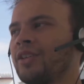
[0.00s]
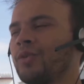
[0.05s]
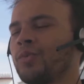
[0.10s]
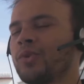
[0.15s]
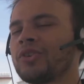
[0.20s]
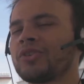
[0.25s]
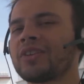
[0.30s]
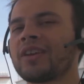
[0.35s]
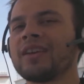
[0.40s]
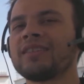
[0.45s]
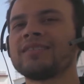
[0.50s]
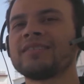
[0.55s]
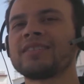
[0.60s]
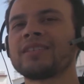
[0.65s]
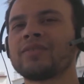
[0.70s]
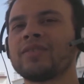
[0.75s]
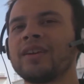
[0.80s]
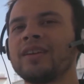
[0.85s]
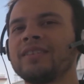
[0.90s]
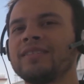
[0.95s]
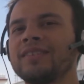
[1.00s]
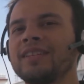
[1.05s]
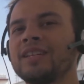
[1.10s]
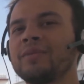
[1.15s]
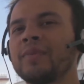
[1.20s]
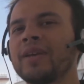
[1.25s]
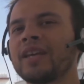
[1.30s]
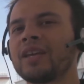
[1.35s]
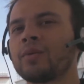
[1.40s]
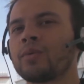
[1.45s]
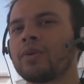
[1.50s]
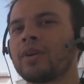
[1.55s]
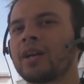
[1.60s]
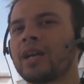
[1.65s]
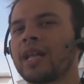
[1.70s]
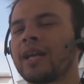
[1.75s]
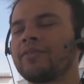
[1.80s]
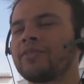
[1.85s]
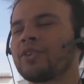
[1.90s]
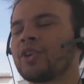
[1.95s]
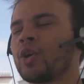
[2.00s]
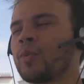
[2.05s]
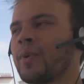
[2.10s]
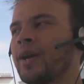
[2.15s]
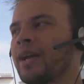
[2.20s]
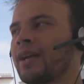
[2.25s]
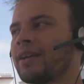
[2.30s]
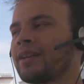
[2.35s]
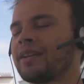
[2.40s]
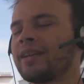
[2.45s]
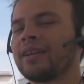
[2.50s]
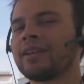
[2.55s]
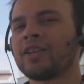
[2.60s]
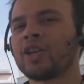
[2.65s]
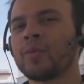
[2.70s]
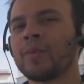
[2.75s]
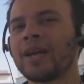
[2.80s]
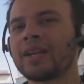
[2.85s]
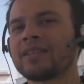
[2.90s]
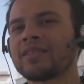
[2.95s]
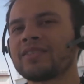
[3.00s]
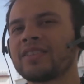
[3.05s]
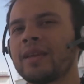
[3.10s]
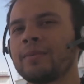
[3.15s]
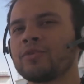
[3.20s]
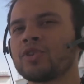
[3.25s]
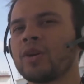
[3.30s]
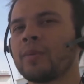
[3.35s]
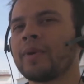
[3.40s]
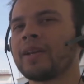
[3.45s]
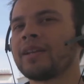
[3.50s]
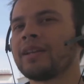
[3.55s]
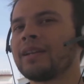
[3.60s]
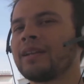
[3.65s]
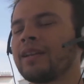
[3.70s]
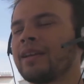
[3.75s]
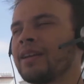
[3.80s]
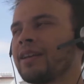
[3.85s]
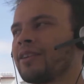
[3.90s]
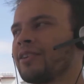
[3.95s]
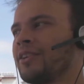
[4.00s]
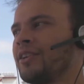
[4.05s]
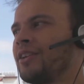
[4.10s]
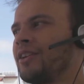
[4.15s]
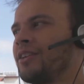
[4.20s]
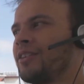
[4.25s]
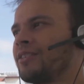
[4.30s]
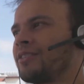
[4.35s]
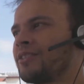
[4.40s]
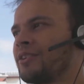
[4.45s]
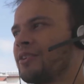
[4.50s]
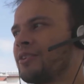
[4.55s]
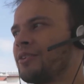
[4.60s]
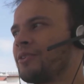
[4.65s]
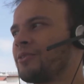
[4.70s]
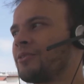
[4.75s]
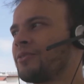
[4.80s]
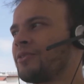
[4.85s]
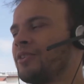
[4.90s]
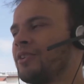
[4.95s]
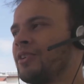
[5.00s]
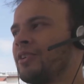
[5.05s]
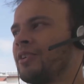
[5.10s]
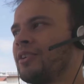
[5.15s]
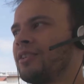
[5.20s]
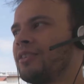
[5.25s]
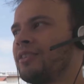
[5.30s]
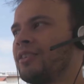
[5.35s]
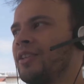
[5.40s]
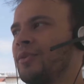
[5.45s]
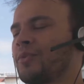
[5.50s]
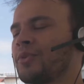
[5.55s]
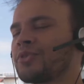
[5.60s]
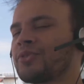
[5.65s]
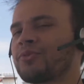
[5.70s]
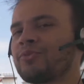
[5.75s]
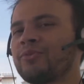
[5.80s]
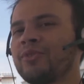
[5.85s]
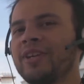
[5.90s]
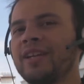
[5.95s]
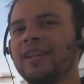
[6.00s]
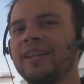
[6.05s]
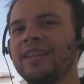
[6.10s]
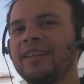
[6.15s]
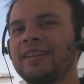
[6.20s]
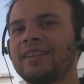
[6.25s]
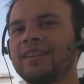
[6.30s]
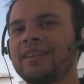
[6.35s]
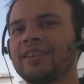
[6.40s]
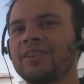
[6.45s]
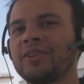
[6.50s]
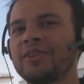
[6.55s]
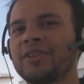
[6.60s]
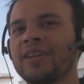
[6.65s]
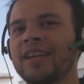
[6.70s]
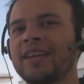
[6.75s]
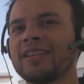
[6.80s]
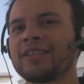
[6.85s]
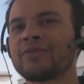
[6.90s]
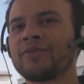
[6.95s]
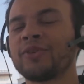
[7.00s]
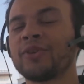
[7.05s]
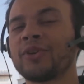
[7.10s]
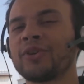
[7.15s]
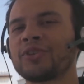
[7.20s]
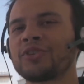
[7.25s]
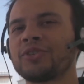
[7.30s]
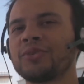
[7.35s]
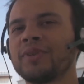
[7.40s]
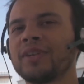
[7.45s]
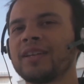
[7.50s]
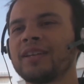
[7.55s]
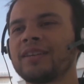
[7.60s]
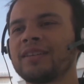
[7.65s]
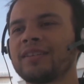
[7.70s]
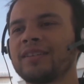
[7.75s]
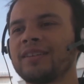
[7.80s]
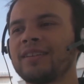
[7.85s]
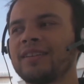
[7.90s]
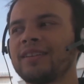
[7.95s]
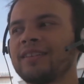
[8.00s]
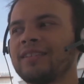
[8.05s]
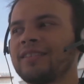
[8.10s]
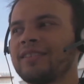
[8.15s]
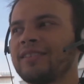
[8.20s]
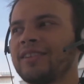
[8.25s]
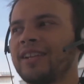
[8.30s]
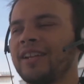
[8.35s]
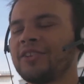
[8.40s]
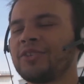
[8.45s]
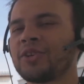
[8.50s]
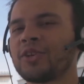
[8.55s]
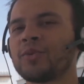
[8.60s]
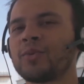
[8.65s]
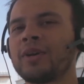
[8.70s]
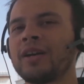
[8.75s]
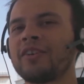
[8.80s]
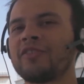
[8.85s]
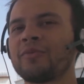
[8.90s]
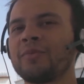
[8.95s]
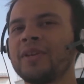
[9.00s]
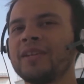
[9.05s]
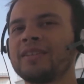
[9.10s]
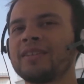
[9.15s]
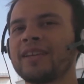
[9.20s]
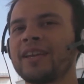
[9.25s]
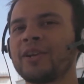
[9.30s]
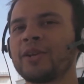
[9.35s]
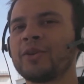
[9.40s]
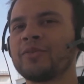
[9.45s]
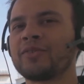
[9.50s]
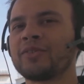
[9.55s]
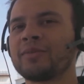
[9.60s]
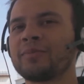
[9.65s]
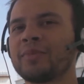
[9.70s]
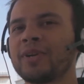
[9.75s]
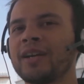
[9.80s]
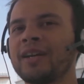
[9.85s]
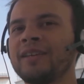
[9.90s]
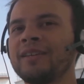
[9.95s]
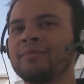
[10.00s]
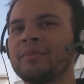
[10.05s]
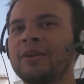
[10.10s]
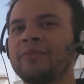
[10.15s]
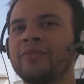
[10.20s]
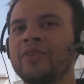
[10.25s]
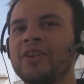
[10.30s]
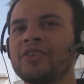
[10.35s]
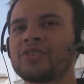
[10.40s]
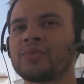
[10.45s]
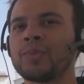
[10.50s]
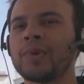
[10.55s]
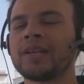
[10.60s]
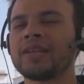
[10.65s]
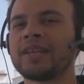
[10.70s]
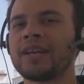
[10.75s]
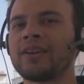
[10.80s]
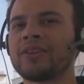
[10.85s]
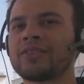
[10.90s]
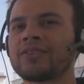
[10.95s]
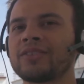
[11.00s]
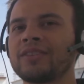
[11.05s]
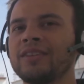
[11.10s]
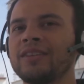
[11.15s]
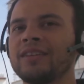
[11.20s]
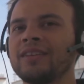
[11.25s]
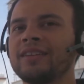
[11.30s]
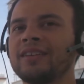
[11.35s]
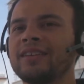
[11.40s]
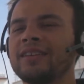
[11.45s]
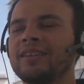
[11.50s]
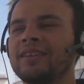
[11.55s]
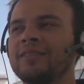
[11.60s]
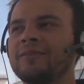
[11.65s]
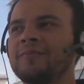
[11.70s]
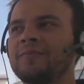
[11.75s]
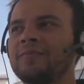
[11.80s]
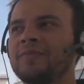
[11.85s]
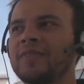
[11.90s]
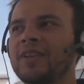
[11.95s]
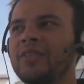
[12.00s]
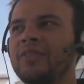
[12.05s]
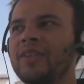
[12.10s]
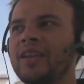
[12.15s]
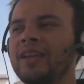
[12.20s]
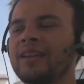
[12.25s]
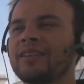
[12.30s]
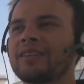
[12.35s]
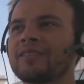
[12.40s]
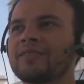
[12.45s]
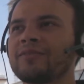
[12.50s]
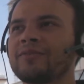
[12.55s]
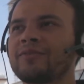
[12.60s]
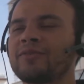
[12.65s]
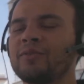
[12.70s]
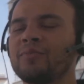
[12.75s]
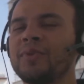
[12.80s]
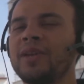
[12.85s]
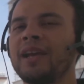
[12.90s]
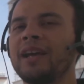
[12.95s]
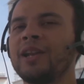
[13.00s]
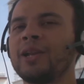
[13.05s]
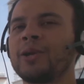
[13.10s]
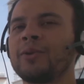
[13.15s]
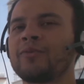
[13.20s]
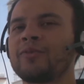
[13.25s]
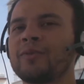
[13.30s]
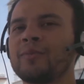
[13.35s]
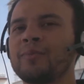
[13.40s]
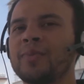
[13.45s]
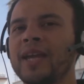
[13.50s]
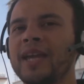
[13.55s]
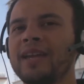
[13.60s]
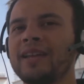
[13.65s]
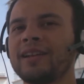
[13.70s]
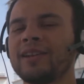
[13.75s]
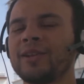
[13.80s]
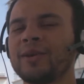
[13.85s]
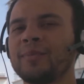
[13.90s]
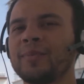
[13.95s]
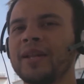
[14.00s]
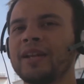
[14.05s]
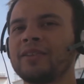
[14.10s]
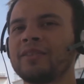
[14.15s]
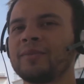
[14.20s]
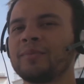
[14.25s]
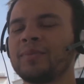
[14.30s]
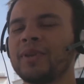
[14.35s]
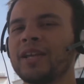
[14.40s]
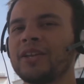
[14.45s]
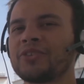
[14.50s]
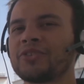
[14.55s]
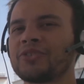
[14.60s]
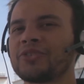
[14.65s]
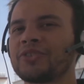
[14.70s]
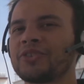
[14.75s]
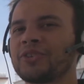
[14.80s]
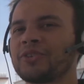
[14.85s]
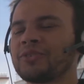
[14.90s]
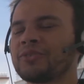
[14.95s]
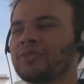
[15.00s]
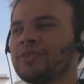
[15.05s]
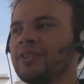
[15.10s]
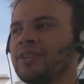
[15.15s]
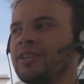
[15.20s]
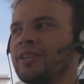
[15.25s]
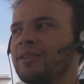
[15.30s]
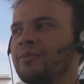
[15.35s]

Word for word: and the worst case is if I didn't make it work, I'd have to go back and, and go back to the same job I didn't like. So there wasn't really a good case for not doing it. Uh, and it took a while for me to get over my, my fears and my doubts. Um, I think for me, I learned from pain a lot better than pleasure. So